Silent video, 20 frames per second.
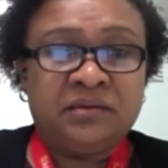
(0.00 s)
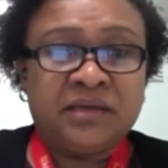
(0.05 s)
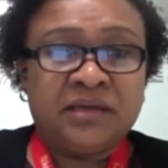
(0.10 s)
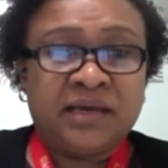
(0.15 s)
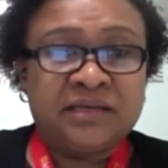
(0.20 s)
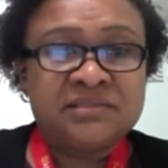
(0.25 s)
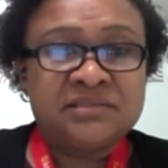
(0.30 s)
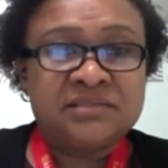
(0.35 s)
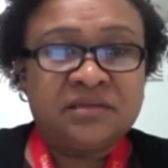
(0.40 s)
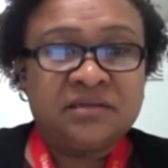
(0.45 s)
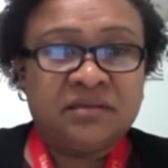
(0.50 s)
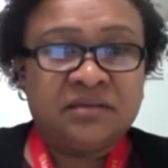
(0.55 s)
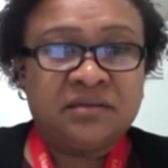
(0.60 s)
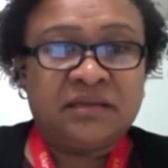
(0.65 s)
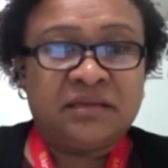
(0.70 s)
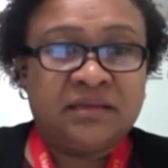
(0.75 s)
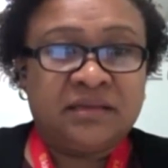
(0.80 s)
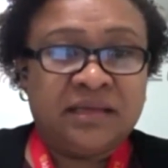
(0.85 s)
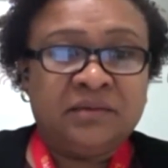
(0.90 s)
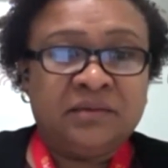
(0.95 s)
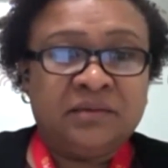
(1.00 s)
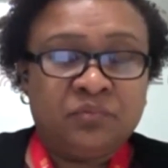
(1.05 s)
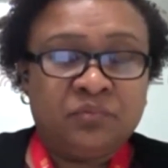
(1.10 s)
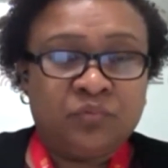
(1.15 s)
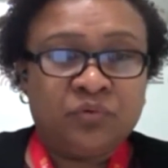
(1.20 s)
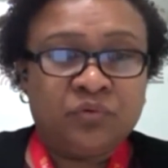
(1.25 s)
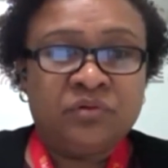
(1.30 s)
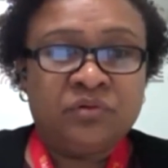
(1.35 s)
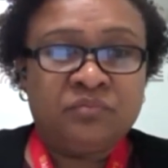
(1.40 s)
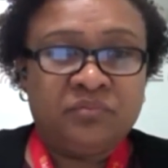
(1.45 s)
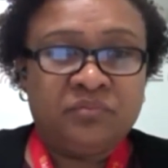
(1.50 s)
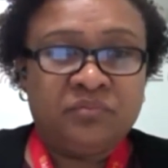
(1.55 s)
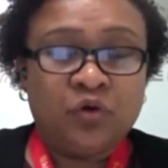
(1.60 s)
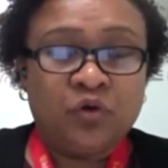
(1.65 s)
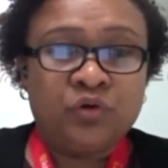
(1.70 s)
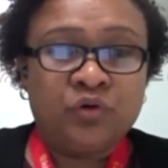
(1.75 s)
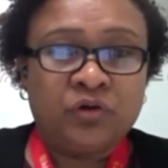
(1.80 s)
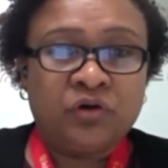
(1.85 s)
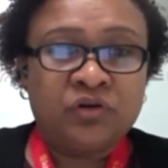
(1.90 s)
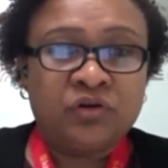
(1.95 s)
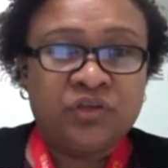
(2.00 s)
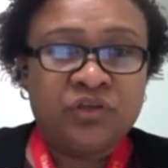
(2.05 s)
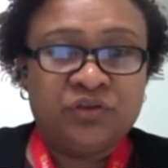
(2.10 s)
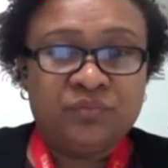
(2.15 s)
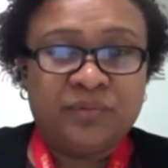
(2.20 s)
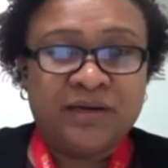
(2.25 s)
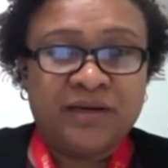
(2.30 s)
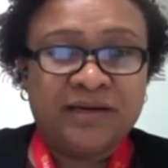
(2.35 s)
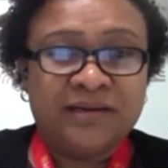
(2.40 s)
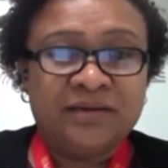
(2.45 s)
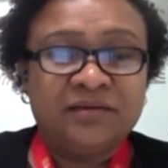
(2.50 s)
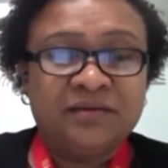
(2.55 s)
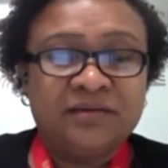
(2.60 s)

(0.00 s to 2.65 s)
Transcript: asset that they would occupy.